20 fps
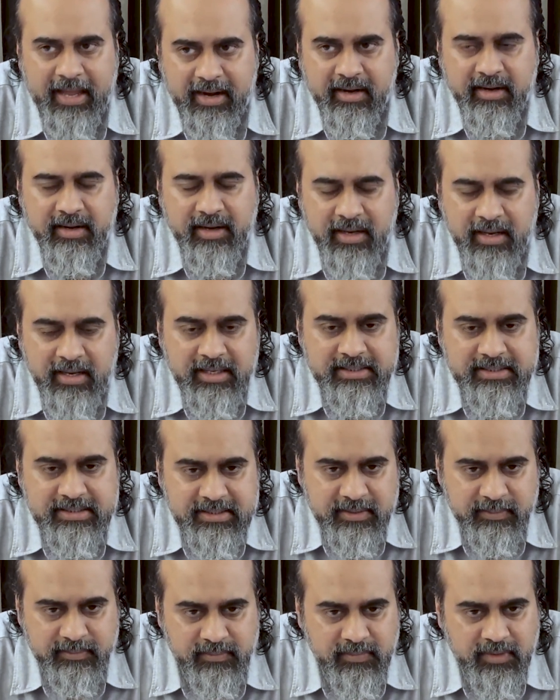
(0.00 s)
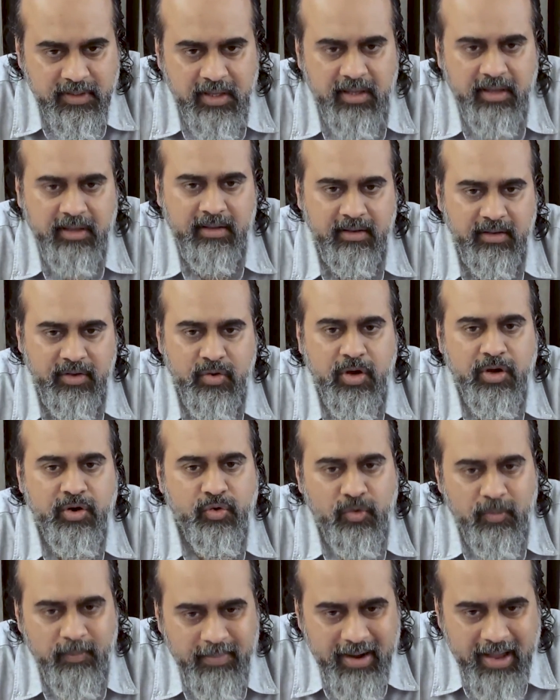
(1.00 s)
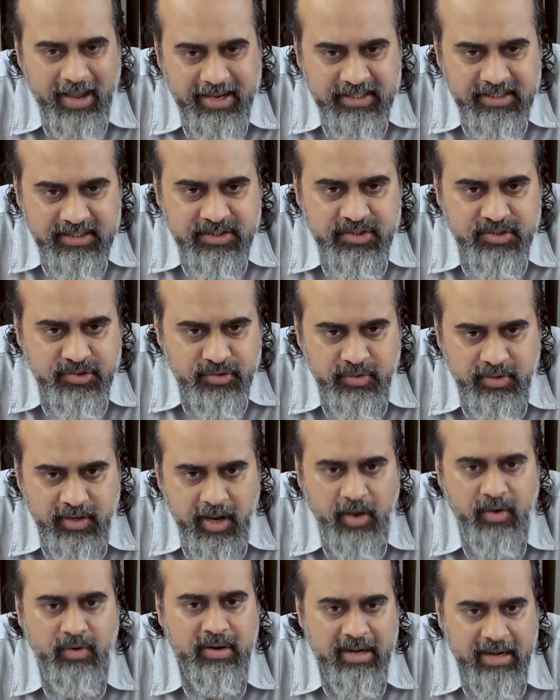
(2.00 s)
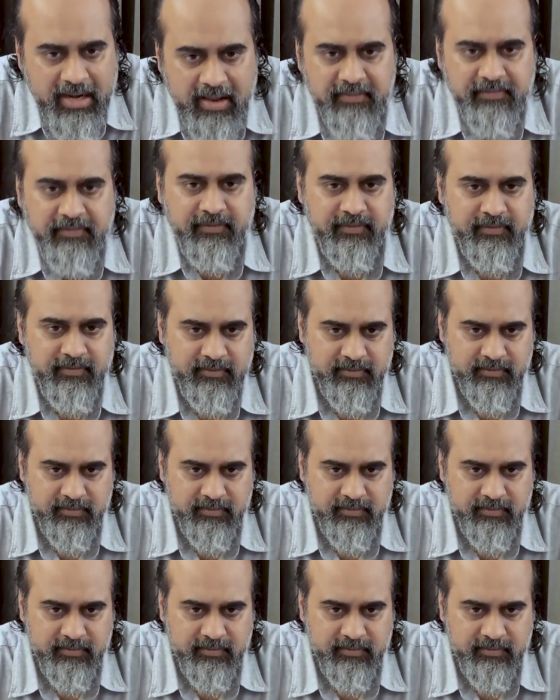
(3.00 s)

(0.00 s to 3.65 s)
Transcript: clarity is something you are obliged to now live.